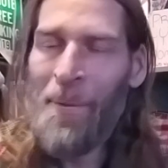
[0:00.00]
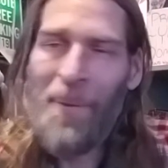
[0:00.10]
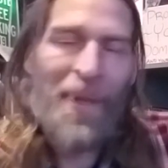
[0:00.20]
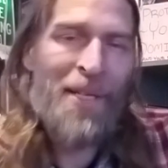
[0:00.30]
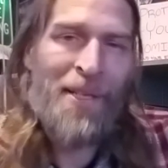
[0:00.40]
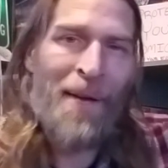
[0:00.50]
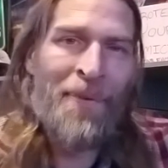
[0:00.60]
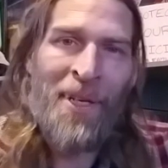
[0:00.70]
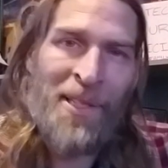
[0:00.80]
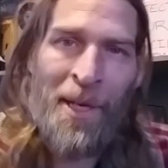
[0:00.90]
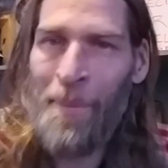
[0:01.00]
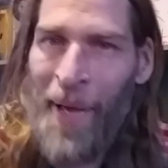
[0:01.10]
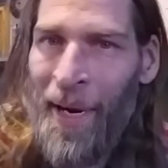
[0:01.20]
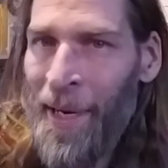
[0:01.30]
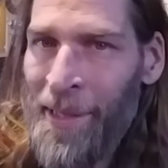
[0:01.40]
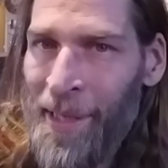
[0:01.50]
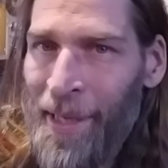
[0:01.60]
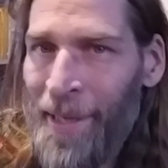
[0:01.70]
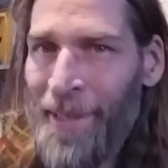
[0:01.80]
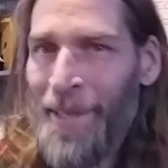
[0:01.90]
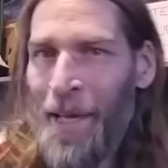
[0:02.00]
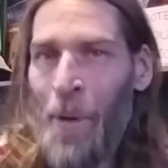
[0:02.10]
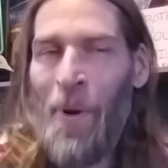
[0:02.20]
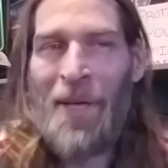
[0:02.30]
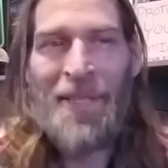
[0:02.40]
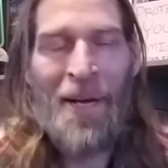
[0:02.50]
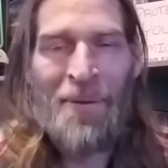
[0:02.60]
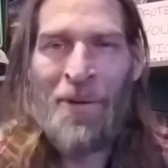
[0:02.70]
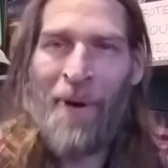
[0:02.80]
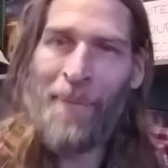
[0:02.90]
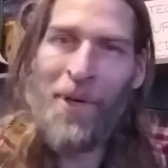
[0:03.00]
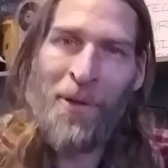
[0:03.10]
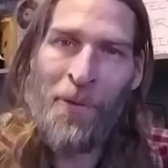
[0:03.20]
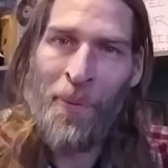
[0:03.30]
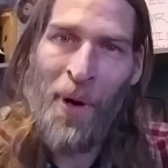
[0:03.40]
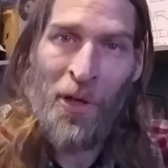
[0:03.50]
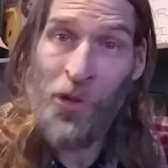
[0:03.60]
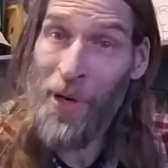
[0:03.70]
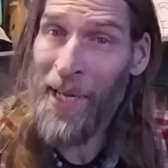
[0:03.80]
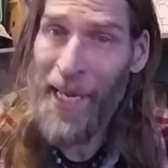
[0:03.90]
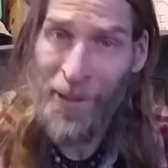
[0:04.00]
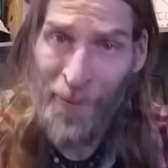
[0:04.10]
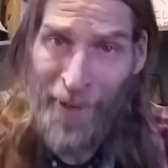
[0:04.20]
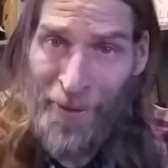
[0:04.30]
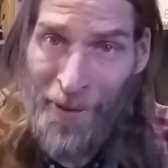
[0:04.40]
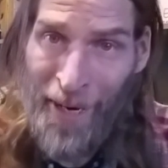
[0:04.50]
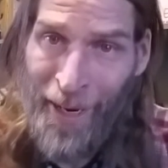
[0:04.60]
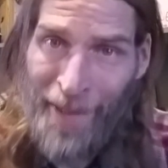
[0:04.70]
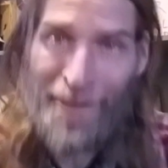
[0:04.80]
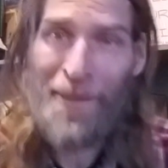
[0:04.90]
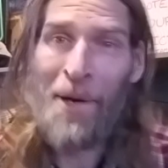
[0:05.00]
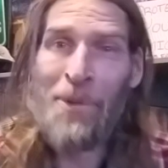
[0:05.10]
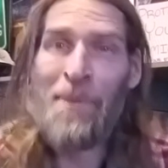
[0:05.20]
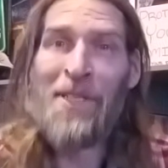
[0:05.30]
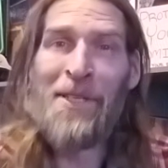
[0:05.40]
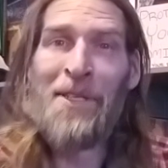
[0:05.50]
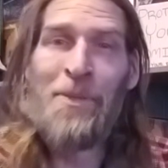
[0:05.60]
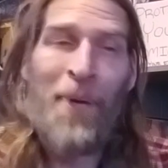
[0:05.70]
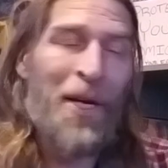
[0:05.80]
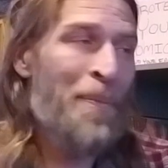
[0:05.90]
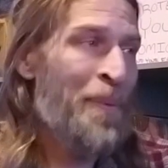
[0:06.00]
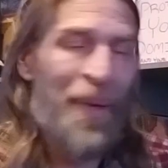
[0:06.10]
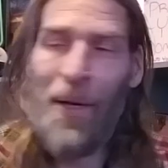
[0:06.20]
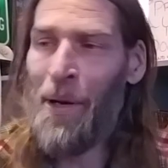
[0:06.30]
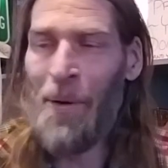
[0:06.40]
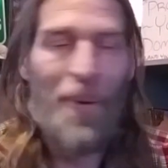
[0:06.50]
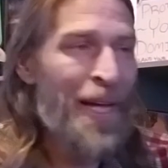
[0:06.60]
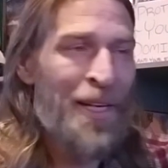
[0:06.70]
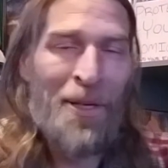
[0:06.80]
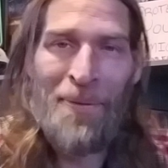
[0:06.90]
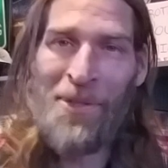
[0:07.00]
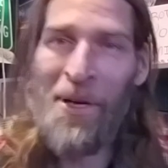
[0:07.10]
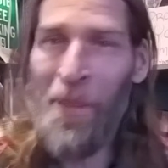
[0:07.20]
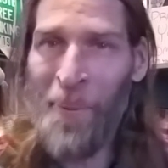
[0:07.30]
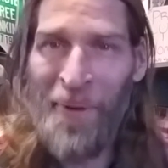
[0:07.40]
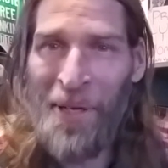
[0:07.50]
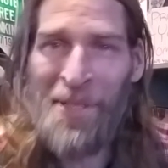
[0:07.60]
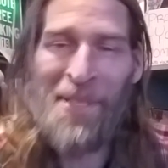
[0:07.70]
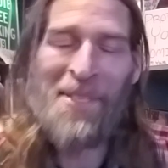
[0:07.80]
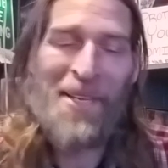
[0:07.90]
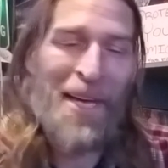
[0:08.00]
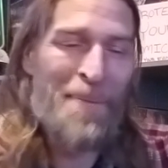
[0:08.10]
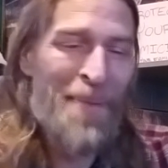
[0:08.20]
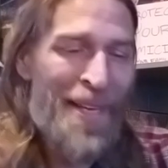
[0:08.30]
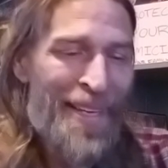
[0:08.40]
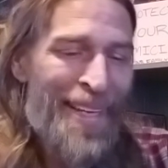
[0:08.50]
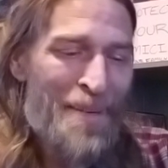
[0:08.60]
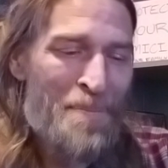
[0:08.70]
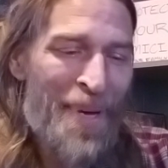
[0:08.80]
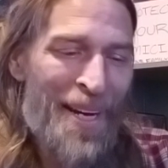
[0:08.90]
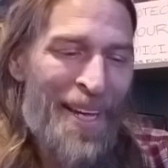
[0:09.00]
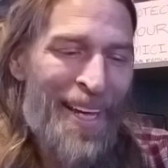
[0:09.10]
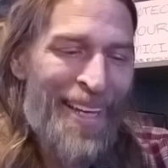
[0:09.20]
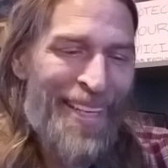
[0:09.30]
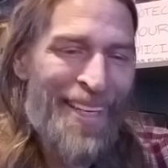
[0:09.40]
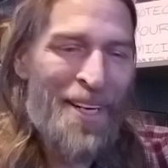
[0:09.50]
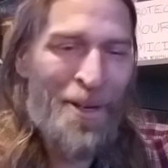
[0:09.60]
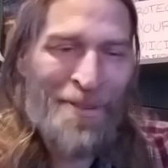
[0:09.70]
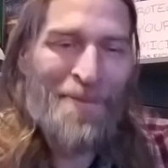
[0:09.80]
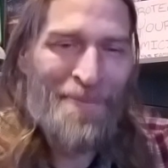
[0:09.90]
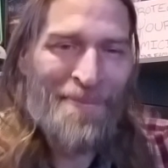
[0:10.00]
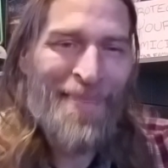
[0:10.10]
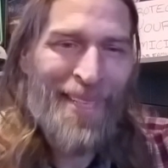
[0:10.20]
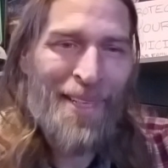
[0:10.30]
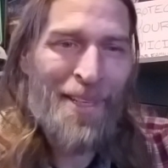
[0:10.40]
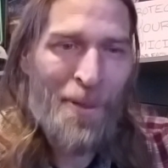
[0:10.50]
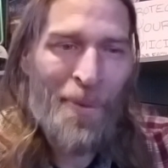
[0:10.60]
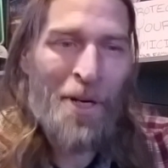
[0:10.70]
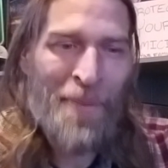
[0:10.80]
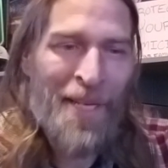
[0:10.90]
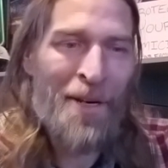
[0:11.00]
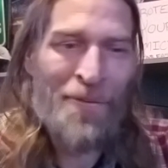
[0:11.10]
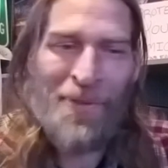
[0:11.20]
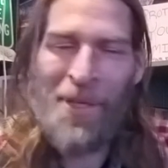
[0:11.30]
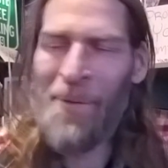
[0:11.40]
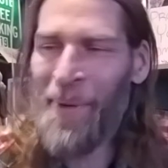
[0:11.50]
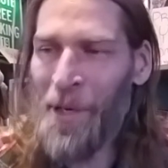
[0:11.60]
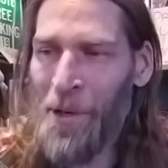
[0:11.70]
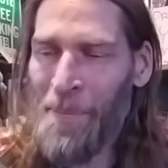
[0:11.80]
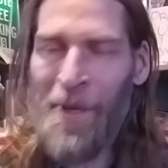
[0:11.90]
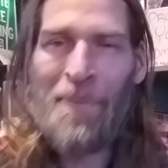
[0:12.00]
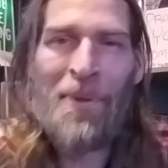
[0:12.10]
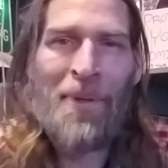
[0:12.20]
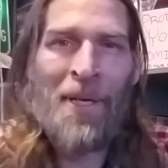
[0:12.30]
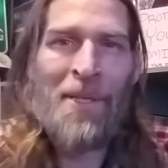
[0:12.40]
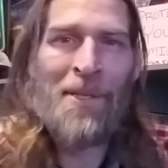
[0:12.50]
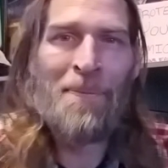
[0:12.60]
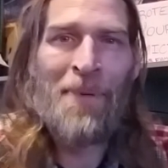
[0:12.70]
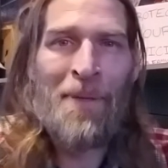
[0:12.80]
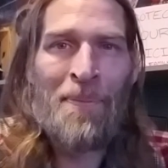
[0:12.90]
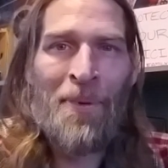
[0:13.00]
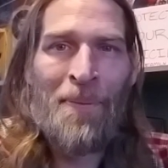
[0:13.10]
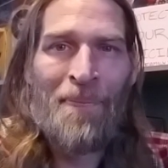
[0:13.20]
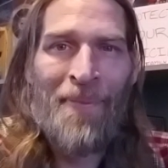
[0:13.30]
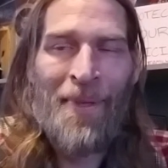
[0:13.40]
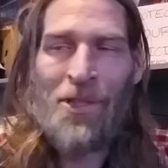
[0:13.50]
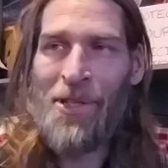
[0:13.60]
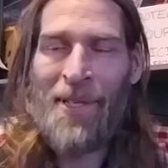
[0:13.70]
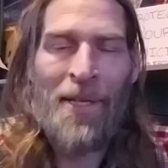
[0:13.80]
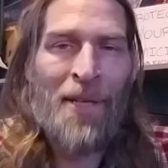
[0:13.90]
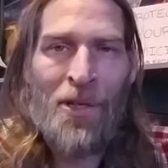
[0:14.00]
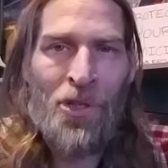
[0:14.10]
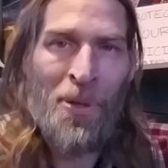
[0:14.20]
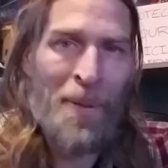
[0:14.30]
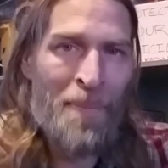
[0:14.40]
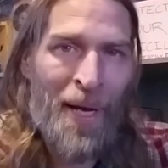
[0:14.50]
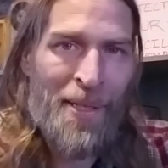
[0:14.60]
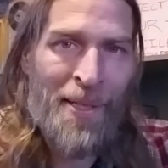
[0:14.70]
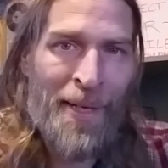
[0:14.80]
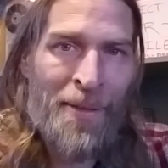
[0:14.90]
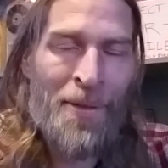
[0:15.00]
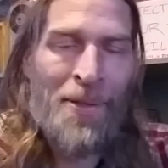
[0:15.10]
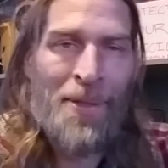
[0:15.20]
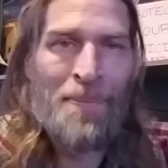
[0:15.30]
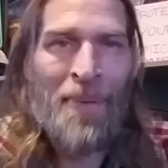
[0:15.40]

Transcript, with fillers: Well, that's obviously a bad idea. I walked out and grabbed onto the wrong truck handle the other day. Thought it was my son's pickup. I'm like, oh, wait, there's another one that looks the same. But, you know, you want to be careful. You don't want to hurt people, innocent people. It's just like not shooting bystanders.